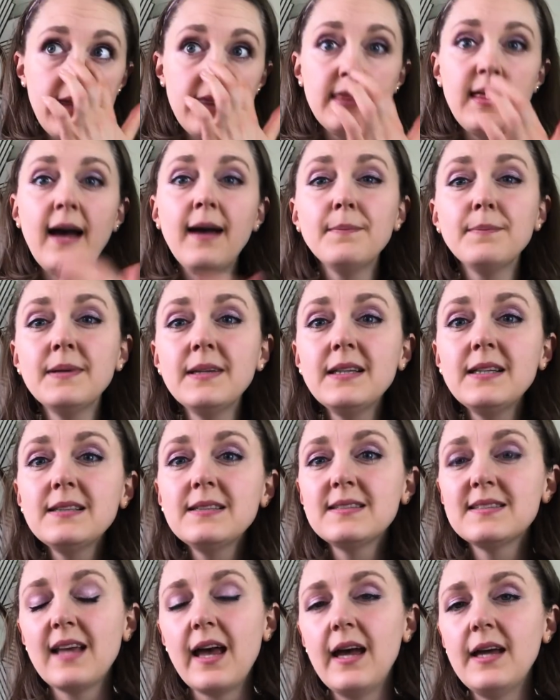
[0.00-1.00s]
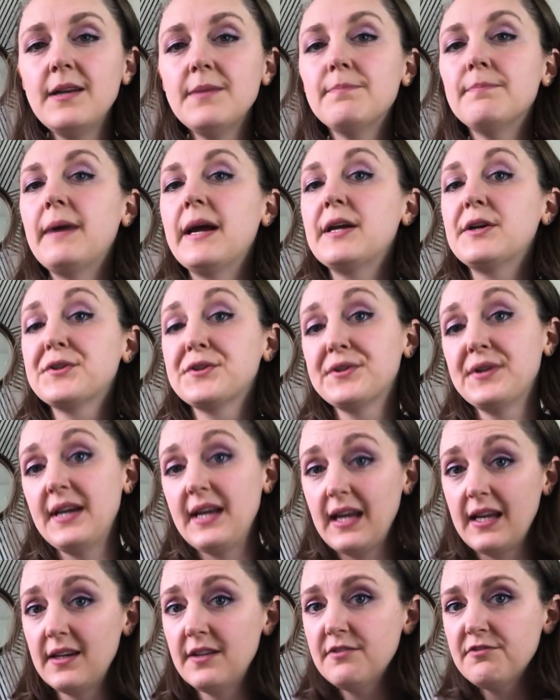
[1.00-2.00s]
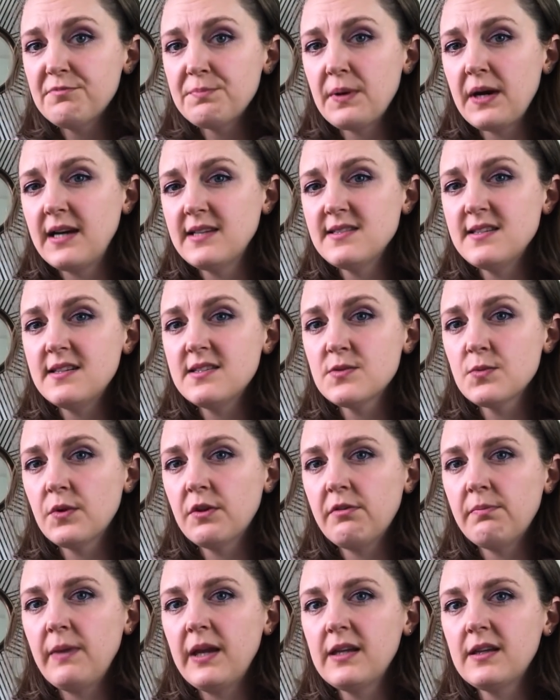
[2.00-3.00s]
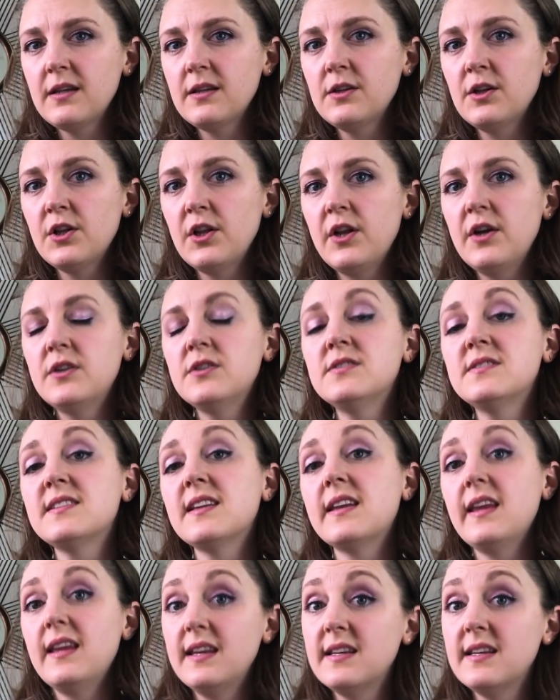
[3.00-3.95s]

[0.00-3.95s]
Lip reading: That being said, my creative process with making clothes